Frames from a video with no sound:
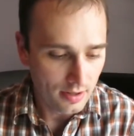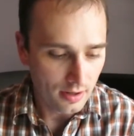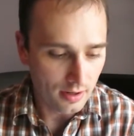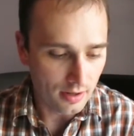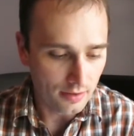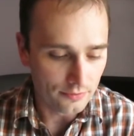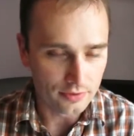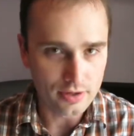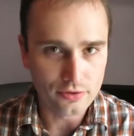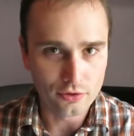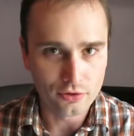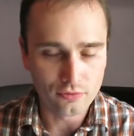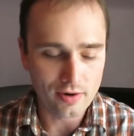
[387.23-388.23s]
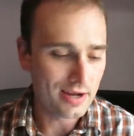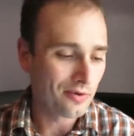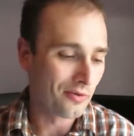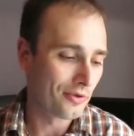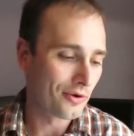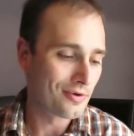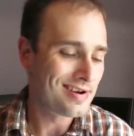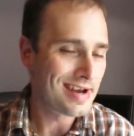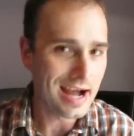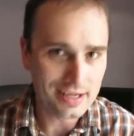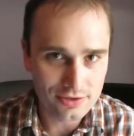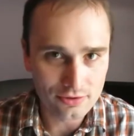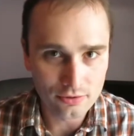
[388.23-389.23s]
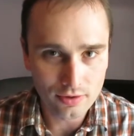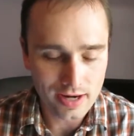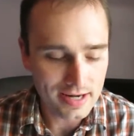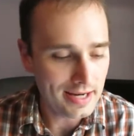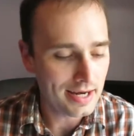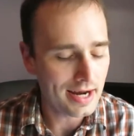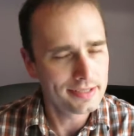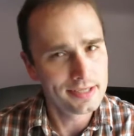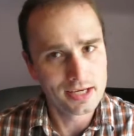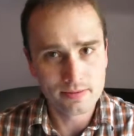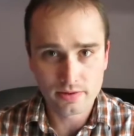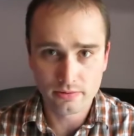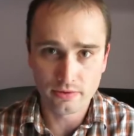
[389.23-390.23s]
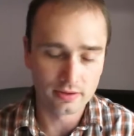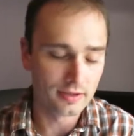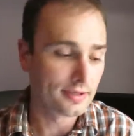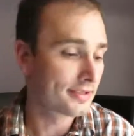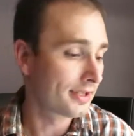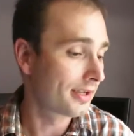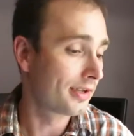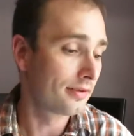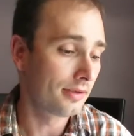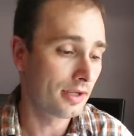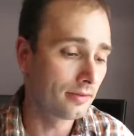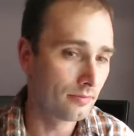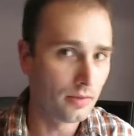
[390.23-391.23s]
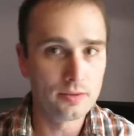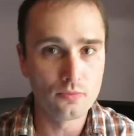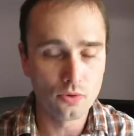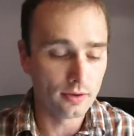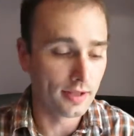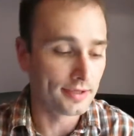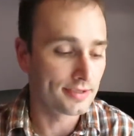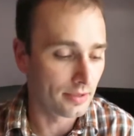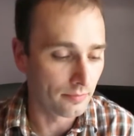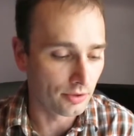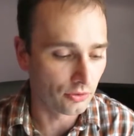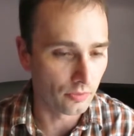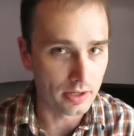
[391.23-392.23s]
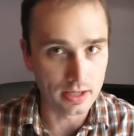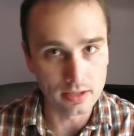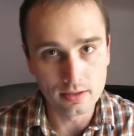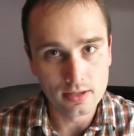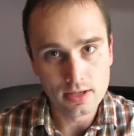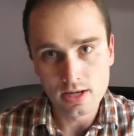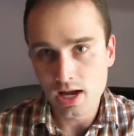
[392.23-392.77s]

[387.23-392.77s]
They're either great or they're not so great, and I tend to be realistic and more or less in between.